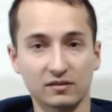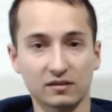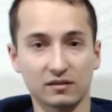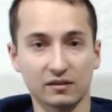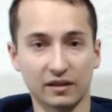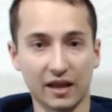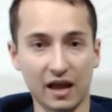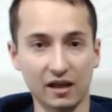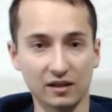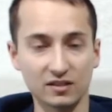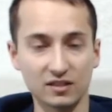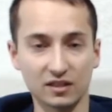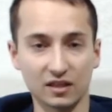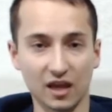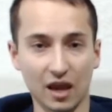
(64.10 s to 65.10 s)
the galaxy
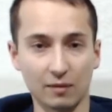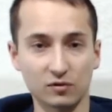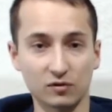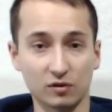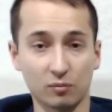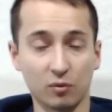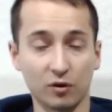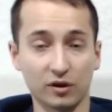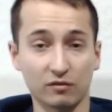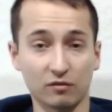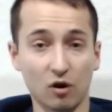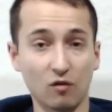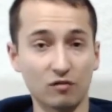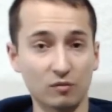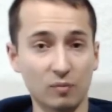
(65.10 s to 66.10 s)
came to the point of
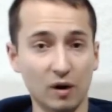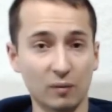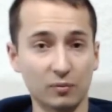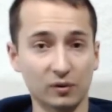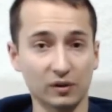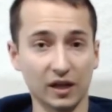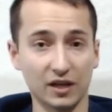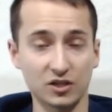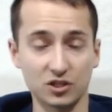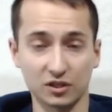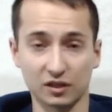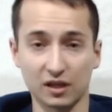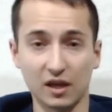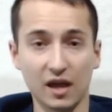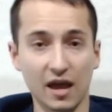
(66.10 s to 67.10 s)
overpopulation
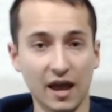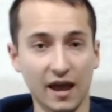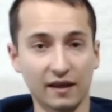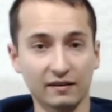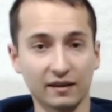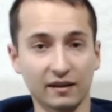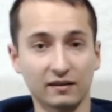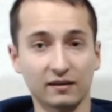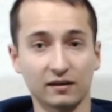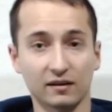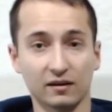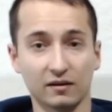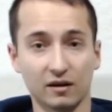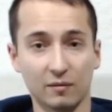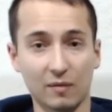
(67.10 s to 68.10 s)
and that the
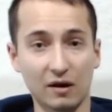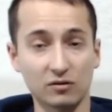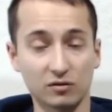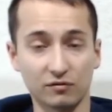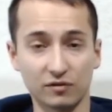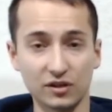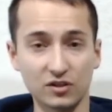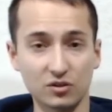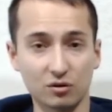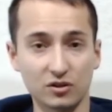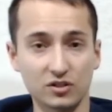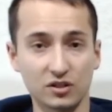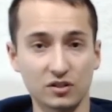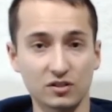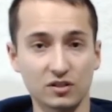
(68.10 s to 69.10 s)
amount of
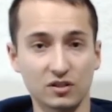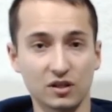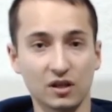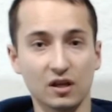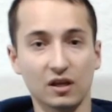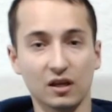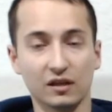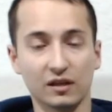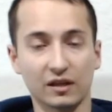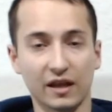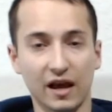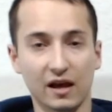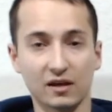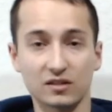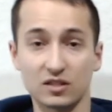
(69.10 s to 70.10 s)
resources in the
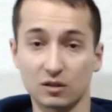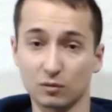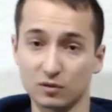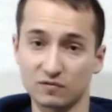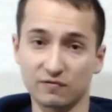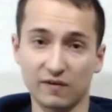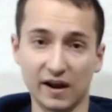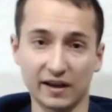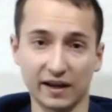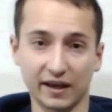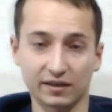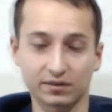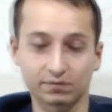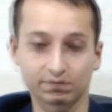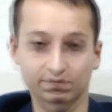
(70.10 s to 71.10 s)
galaxy was finite.
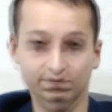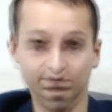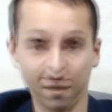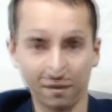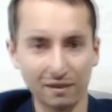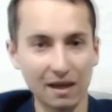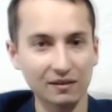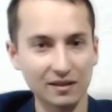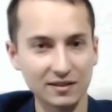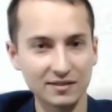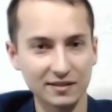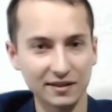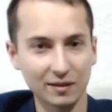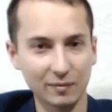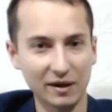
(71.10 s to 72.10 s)
Now let's
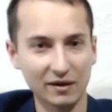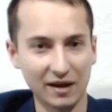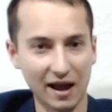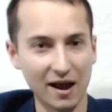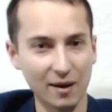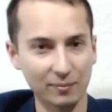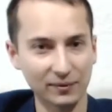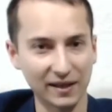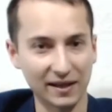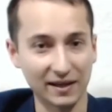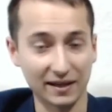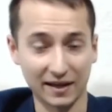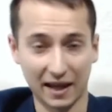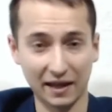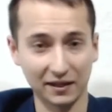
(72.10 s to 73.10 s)
think about our planet
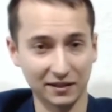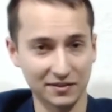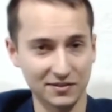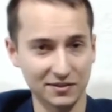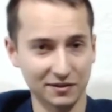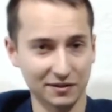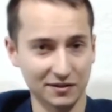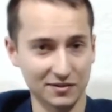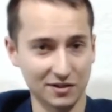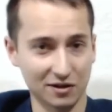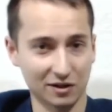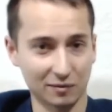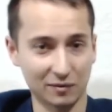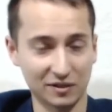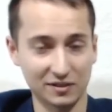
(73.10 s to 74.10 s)
and consider his
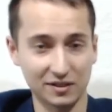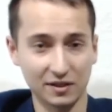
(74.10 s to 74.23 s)
argument.